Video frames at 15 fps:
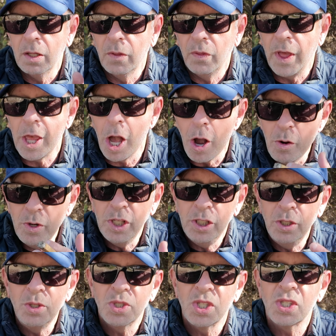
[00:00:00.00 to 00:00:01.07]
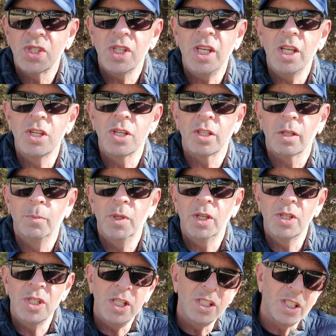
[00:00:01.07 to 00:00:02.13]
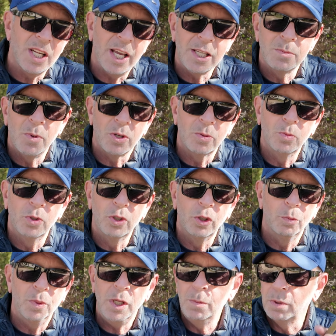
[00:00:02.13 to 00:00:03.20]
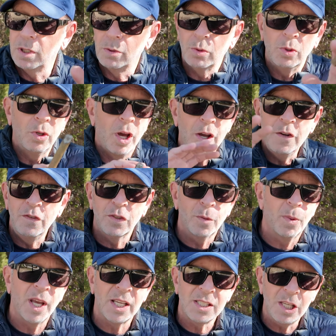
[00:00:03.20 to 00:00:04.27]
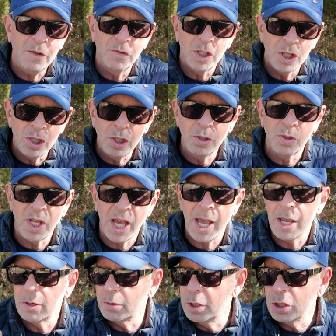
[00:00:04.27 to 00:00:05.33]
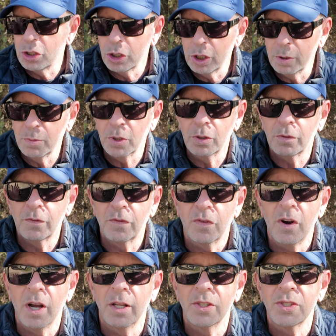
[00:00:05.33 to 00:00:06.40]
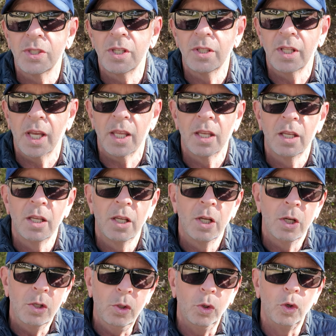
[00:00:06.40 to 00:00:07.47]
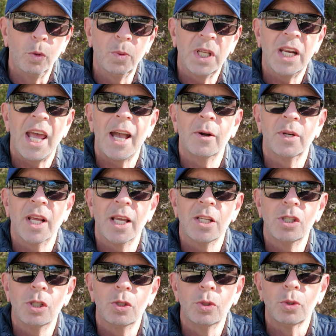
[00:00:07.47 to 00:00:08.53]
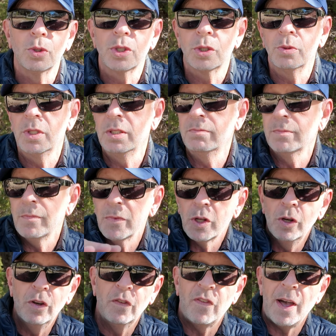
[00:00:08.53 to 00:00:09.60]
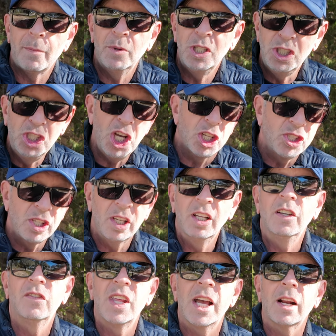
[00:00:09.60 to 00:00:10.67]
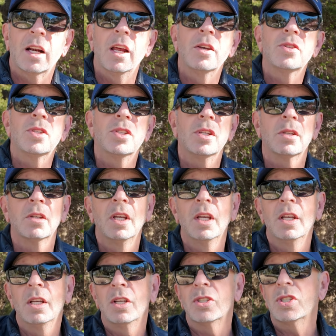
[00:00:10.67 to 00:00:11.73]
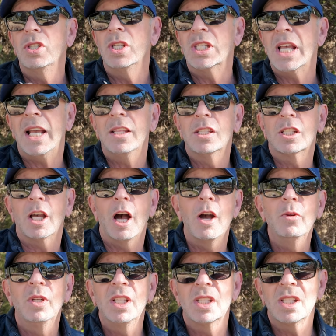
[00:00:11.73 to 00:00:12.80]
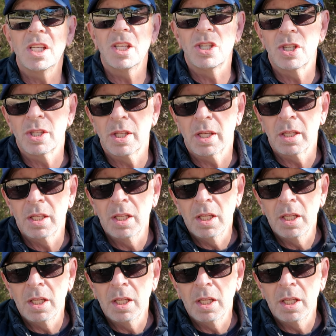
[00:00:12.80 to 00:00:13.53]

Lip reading: they only used to see each other because in today's modern world, people are all over the place, even in the UK or in Germany or in France, aren't they? Normally nowadays, your daughter and her family doesn't live that close to you. So you tend to only see each other